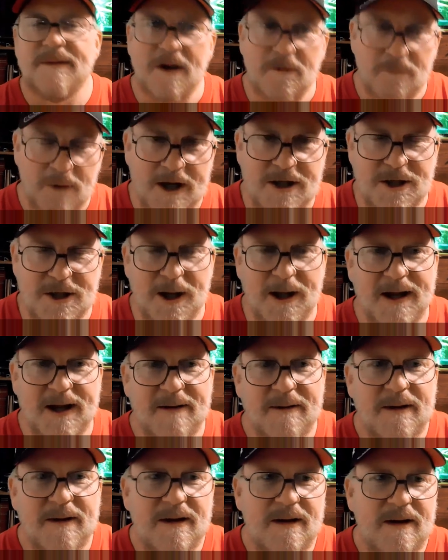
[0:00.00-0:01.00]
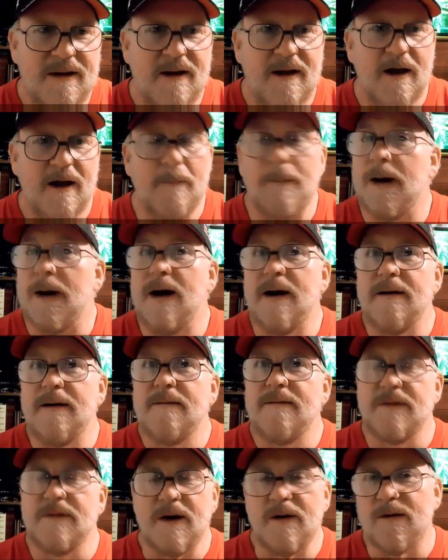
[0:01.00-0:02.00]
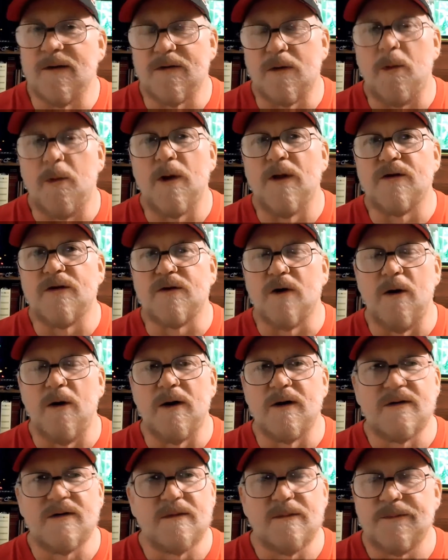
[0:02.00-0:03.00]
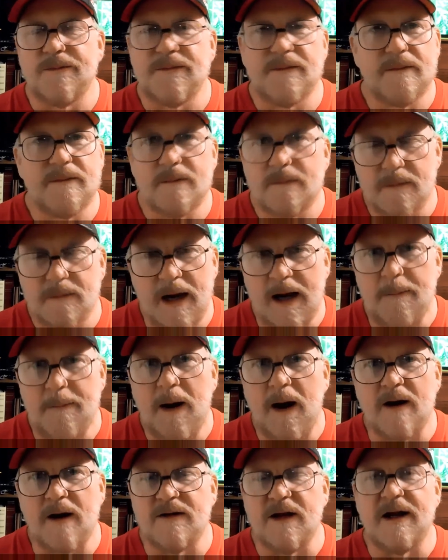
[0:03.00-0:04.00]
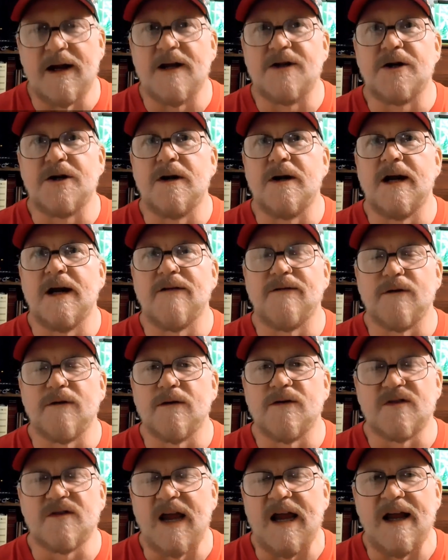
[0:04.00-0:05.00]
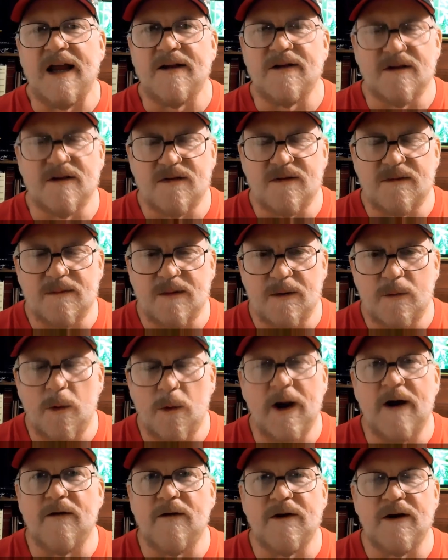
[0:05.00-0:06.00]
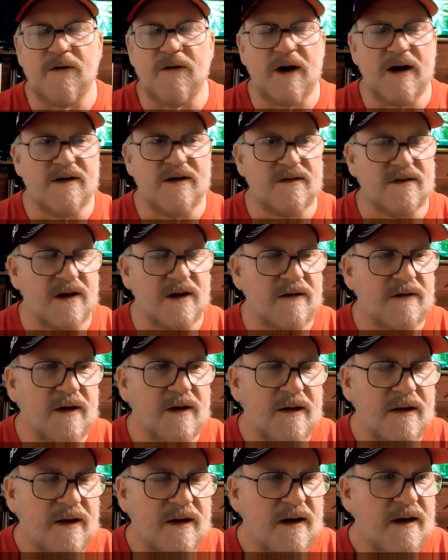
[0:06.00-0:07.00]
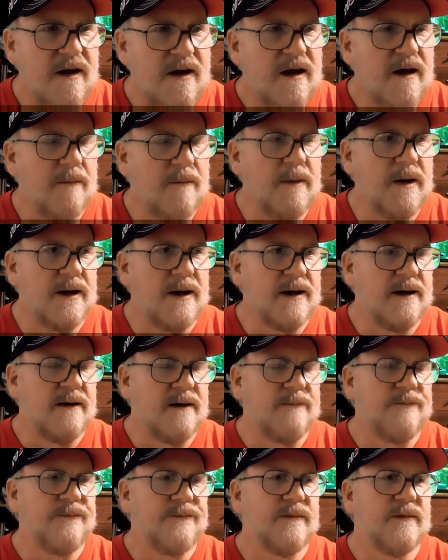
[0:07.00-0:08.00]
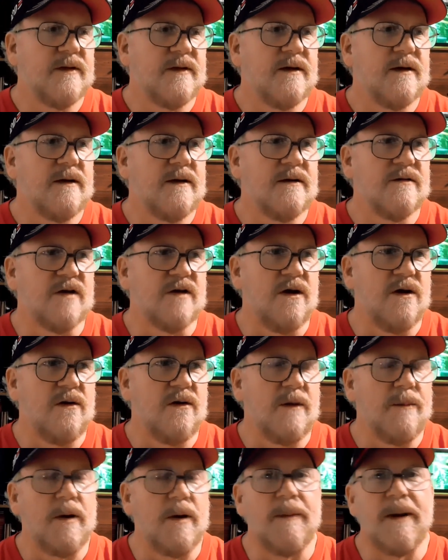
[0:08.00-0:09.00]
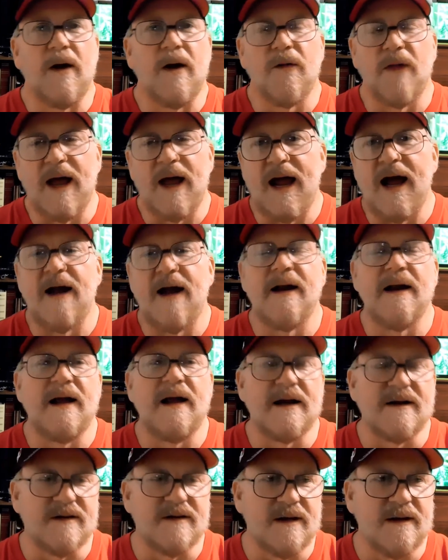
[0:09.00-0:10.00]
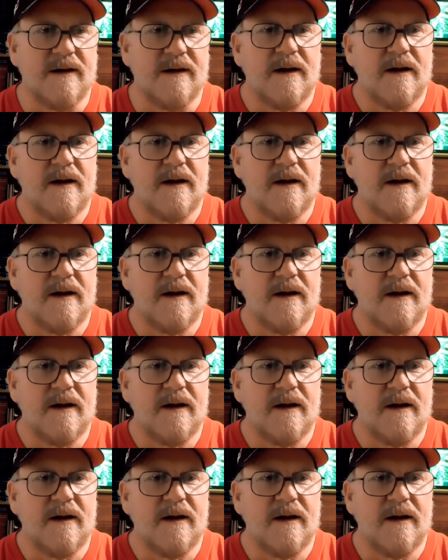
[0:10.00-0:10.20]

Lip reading: originally. But there was one of the strongest antibiotics I guess you can get for skins and whatever, different kinds of stuff. But so I put me on that, and like I said,